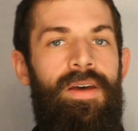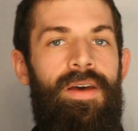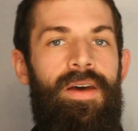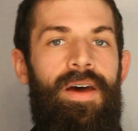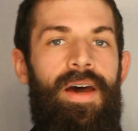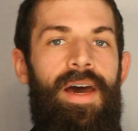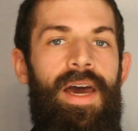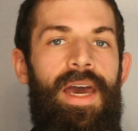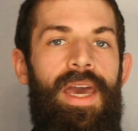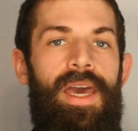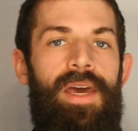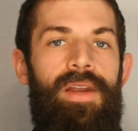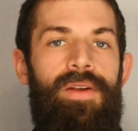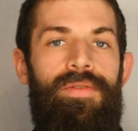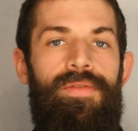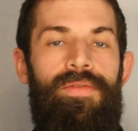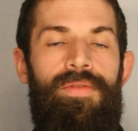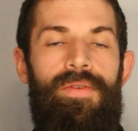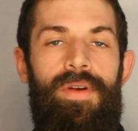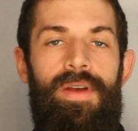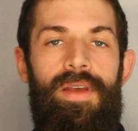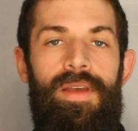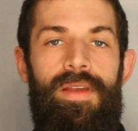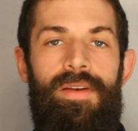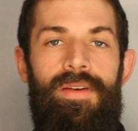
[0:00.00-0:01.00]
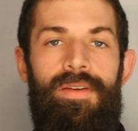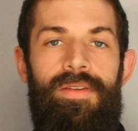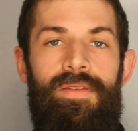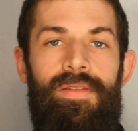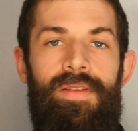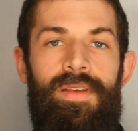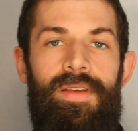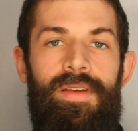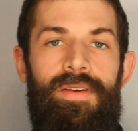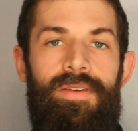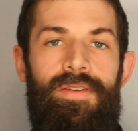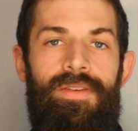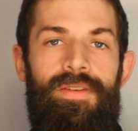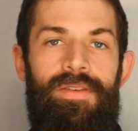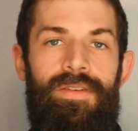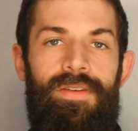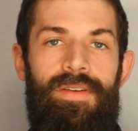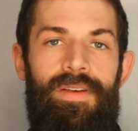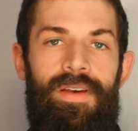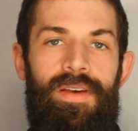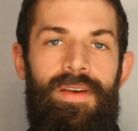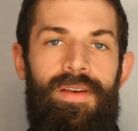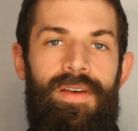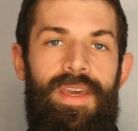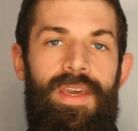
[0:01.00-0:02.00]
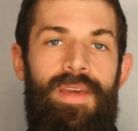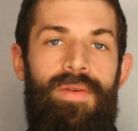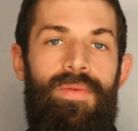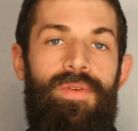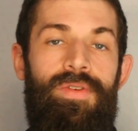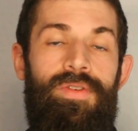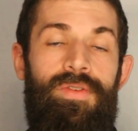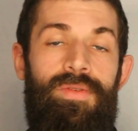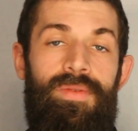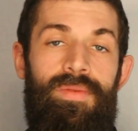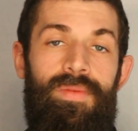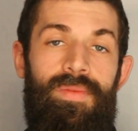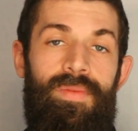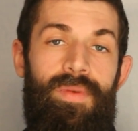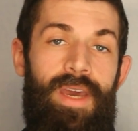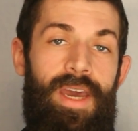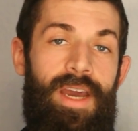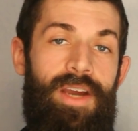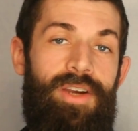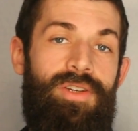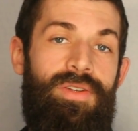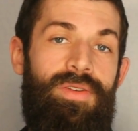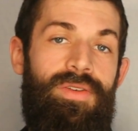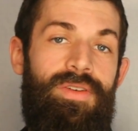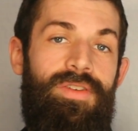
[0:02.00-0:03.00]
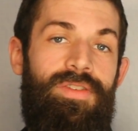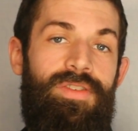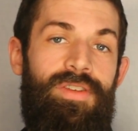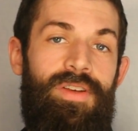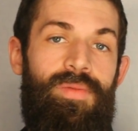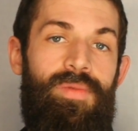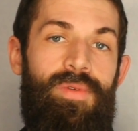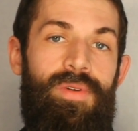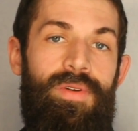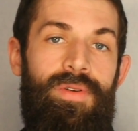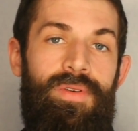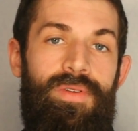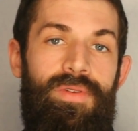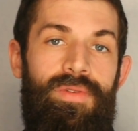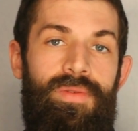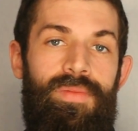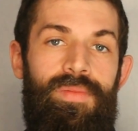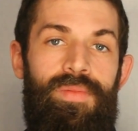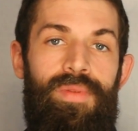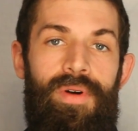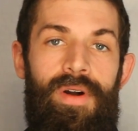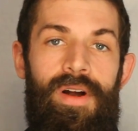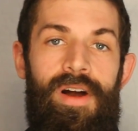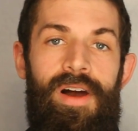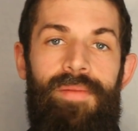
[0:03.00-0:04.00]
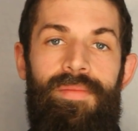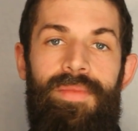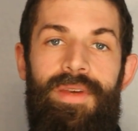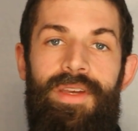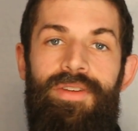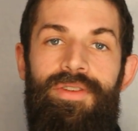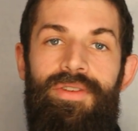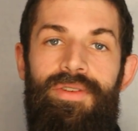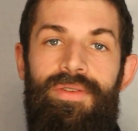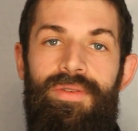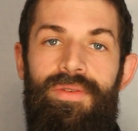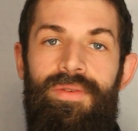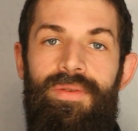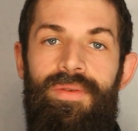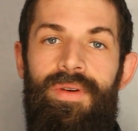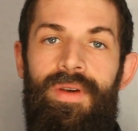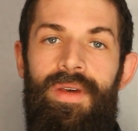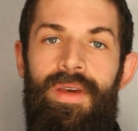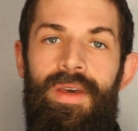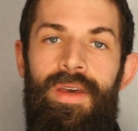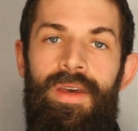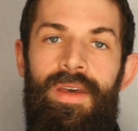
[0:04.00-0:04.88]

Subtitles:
I had a friend that he was actually someone who brought me to